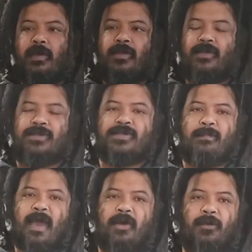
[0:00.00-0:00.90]
This is a
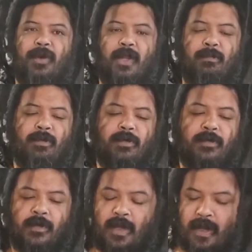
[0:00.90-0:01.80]
metal rib,
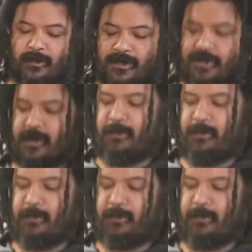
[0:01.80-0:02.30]
and this is a